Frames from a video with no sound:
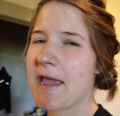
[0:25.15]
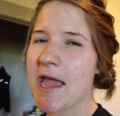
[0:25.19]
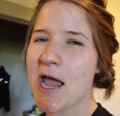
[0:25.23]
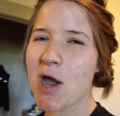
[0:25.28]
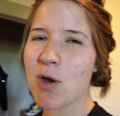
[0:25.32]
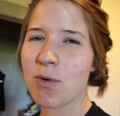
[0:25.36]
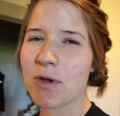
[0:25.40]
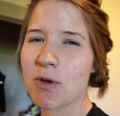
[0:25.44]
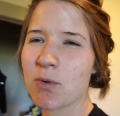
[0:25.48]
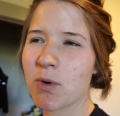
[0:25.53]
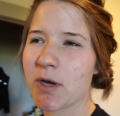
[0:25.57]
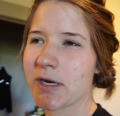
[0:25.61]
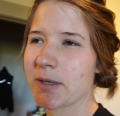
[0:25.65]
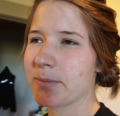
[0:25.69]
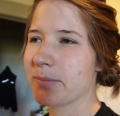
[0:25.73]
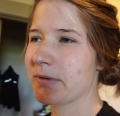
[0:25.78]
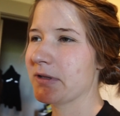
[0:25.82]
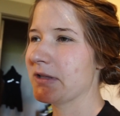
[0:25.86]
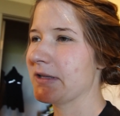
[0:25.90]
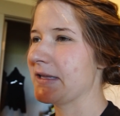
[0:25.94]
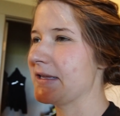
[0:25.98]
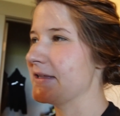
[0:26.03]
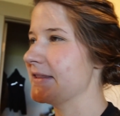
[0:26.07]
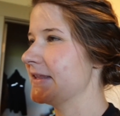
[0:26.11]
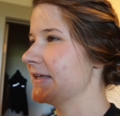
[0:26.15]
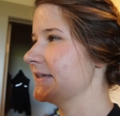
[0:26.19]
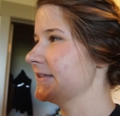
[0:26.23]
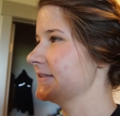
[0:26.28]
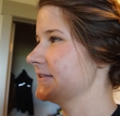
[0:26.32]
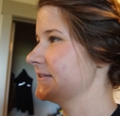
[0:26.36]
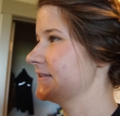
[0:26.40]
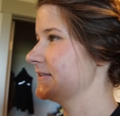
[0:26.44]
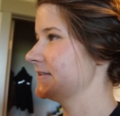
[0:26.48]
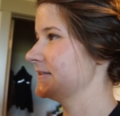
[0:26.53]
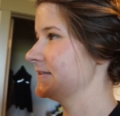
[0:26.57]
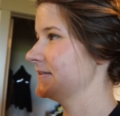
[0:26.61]
how I want to play
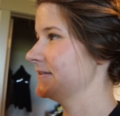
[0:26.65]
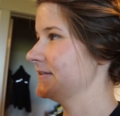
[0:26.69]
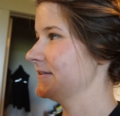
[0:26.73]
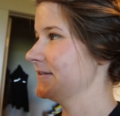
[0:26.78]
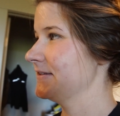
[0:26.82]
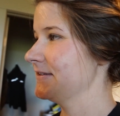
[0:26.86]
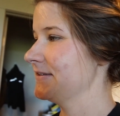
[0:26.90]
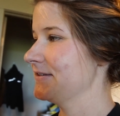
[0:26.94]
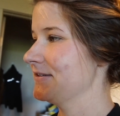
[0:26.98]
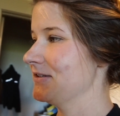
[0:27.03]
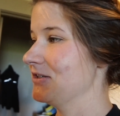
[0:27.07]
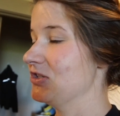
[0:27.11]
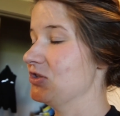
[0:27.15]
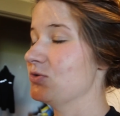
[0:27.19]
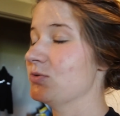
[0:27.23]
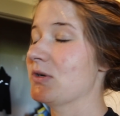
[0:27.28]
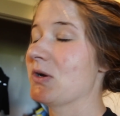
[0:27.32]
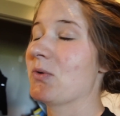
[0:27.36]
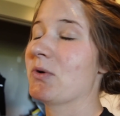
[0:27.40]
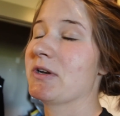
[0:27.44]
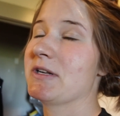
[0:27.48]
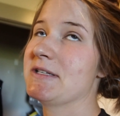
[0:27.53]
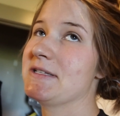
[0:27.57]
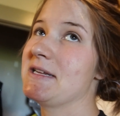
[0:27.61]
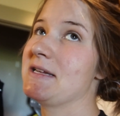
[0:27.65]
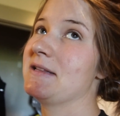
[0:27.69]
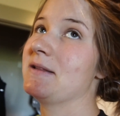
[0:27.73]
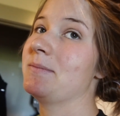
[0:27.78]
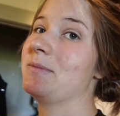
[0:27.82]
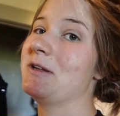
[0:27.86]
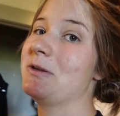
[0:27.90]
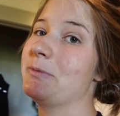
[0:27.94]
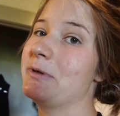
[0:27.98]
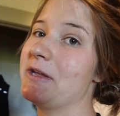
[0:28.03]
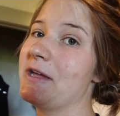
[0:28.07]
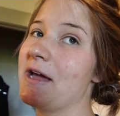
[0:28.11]
this. Do I want to take the
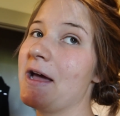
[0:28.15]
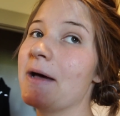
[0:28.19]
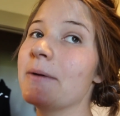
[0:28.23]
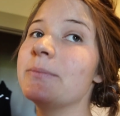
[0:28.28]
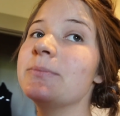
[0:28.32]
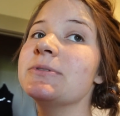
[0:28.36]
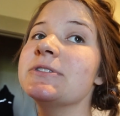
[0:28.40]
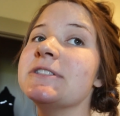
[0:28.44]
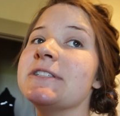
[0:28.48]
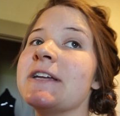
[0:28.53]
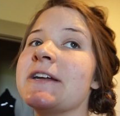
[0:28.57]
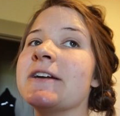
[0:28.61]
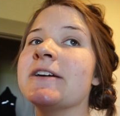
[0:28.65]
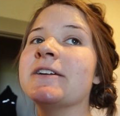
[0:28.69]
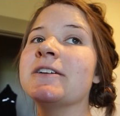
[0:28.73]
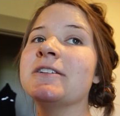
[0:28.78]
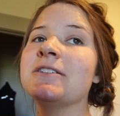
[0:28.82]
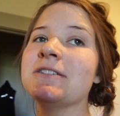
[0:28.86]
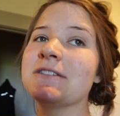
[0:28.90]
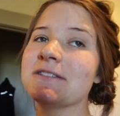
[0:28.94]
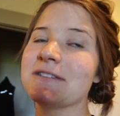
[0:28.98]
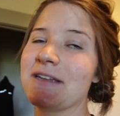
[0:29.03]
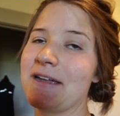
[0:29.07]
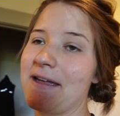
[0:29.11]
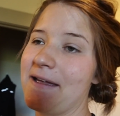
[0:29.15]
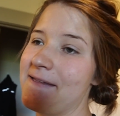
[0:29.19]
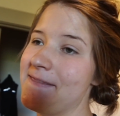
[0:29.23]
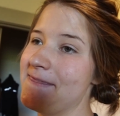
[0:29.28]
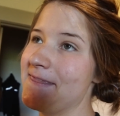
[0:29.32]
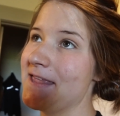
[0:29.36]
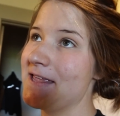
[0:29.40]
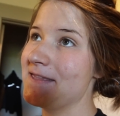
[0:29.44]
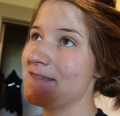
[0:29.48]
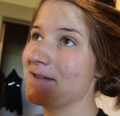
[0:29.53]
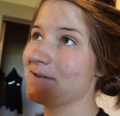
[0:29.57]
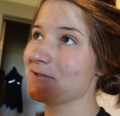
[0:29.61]
baby upstairs? And
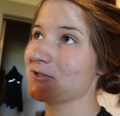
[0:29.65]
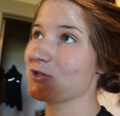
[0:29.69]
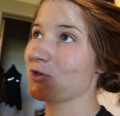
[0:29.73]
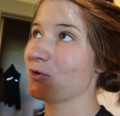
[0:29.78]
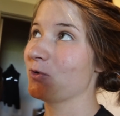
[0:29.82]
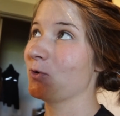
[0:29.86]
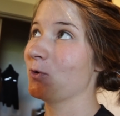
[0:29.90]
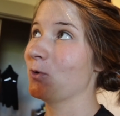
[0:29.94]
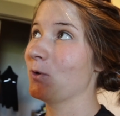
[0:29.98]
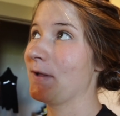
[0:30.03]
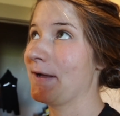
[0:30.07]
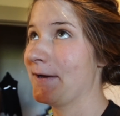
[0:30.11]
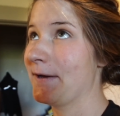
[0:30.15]
then there's the whole,